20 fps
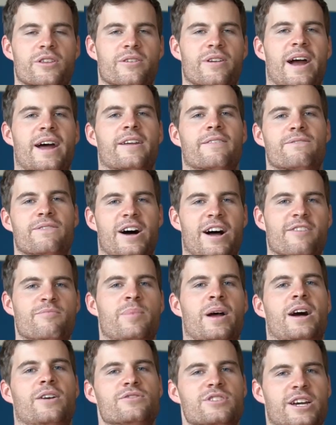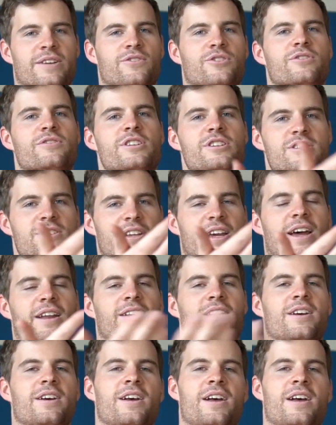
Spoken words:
You're adding 5 pounds after each set.